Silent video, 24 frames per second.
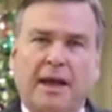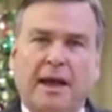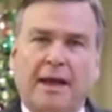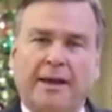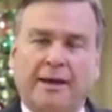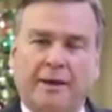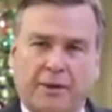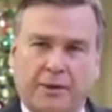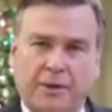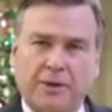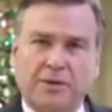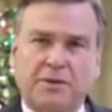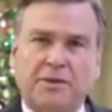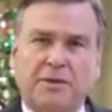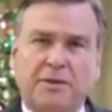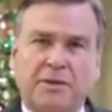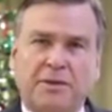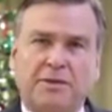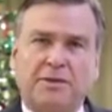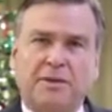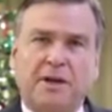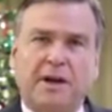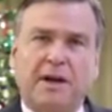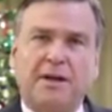and increasing
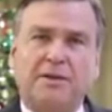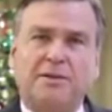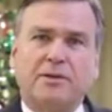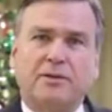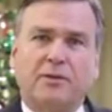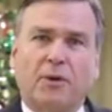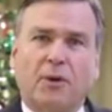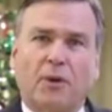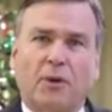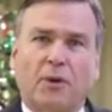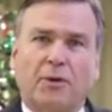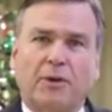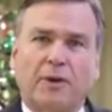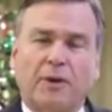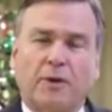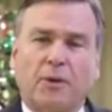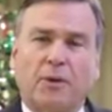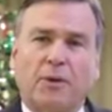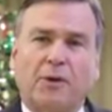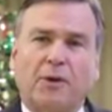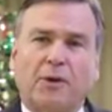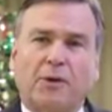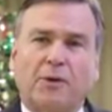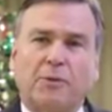the size of old in
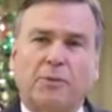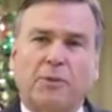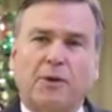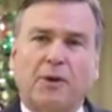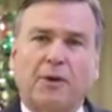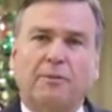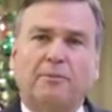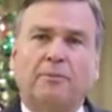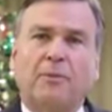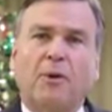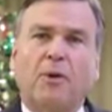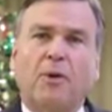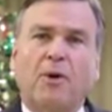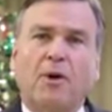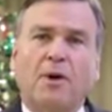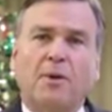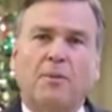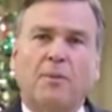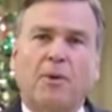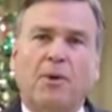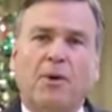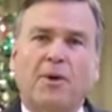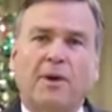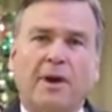order to put more
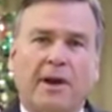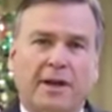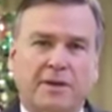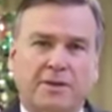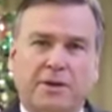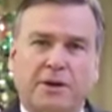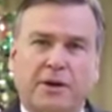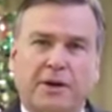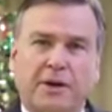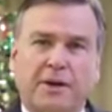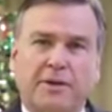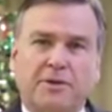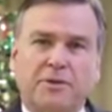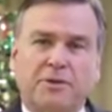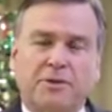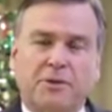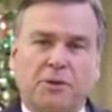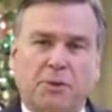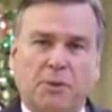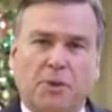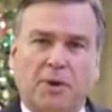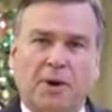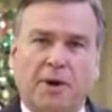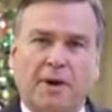and more Nigerians
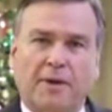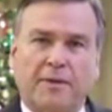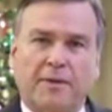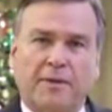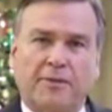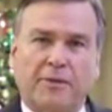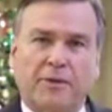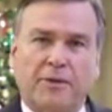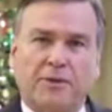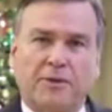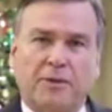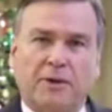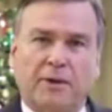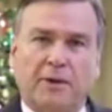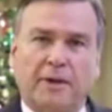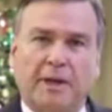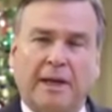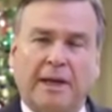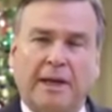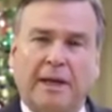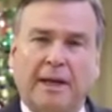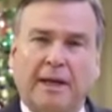to work in the future